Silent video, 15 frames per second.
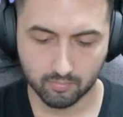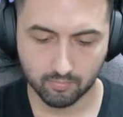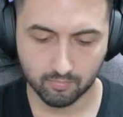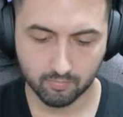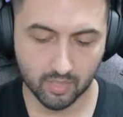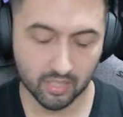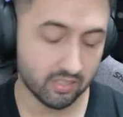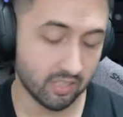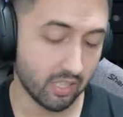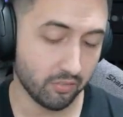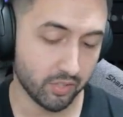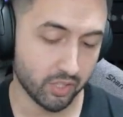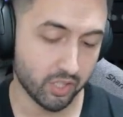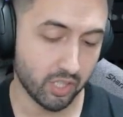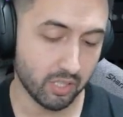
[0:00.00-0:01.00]
It's kind of
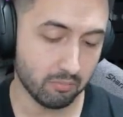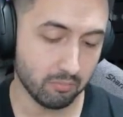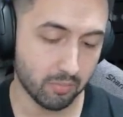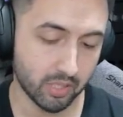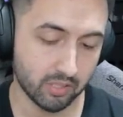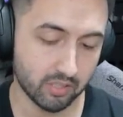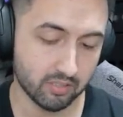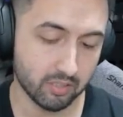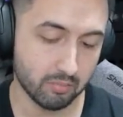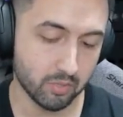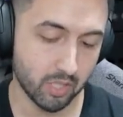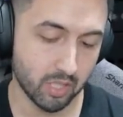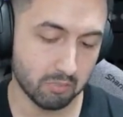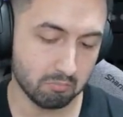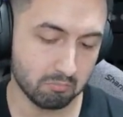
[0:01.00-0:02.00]
a shame, but at the same
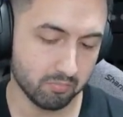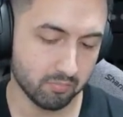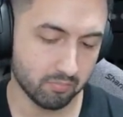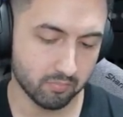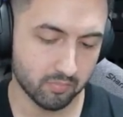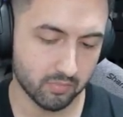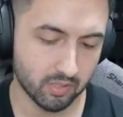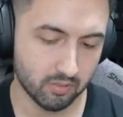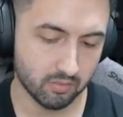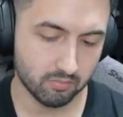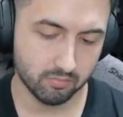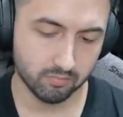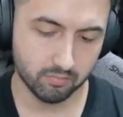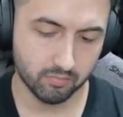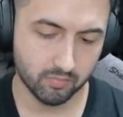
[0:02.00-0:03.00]
time,
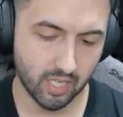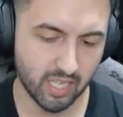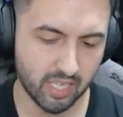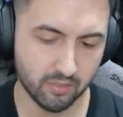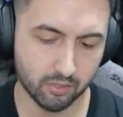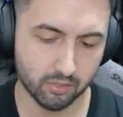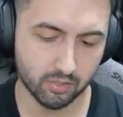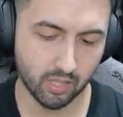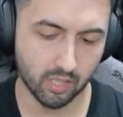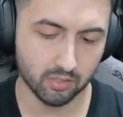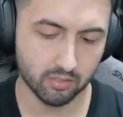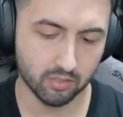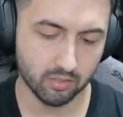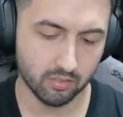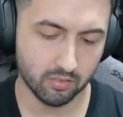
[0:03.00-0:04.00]
I
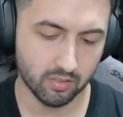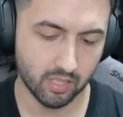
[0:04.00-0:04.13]
understand that